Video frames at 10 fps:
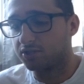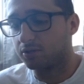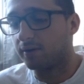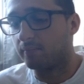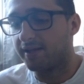So
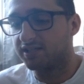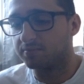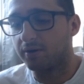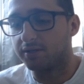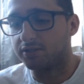when a mid
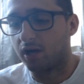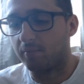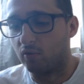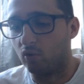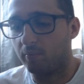smoke is up,
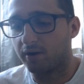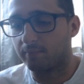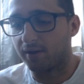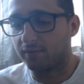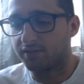an AWPer can
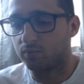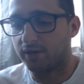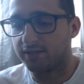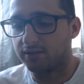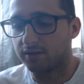play all these
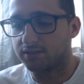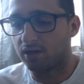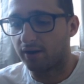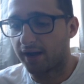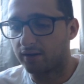really kind of
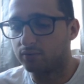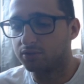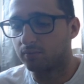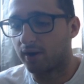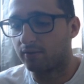tight angles
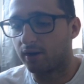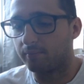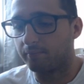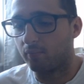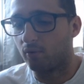around
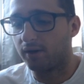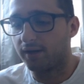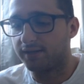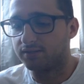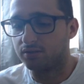up boiler
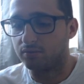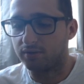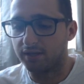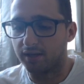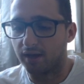into
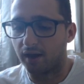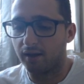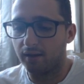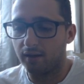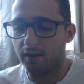the
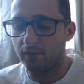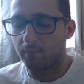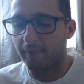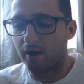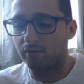
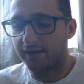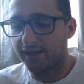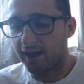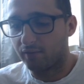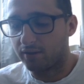balcony
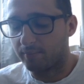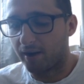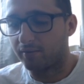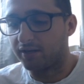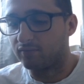area, the
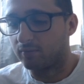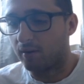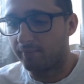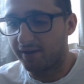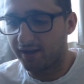balcony room
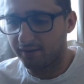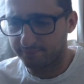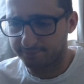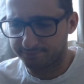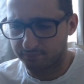up here,
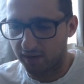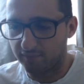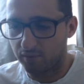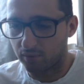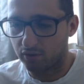whatever
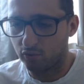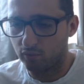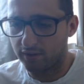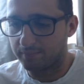you want to call it, the